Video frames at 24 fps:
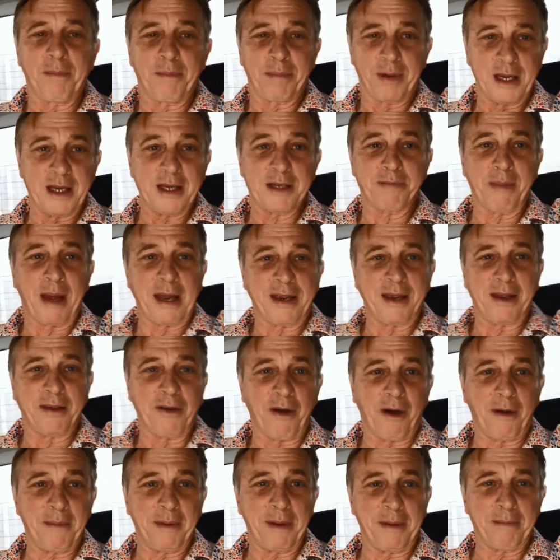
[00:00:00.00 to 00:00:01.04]
Please make a
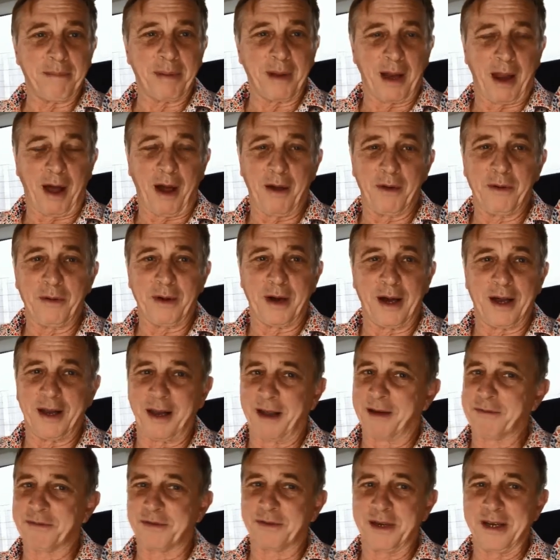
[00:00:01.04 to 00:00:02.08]
comment below. I
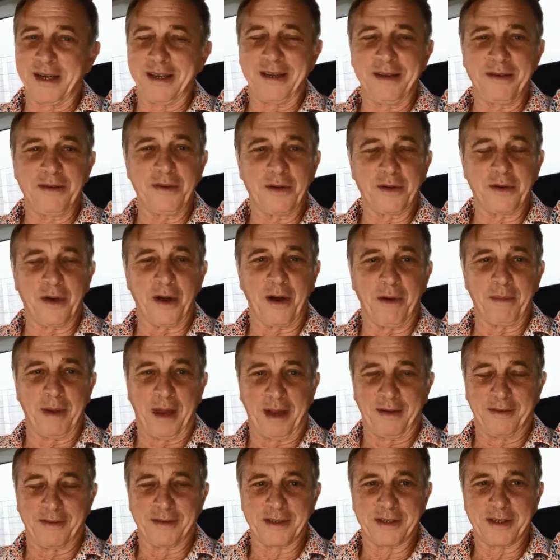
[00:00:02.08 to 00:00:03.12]
love reading your
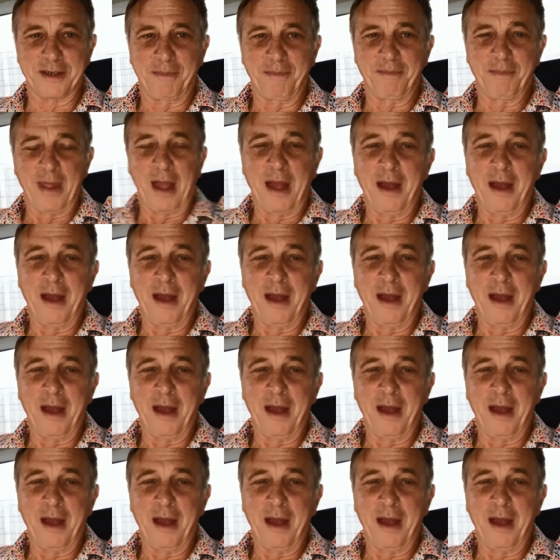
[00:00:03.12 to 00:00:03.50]
comments.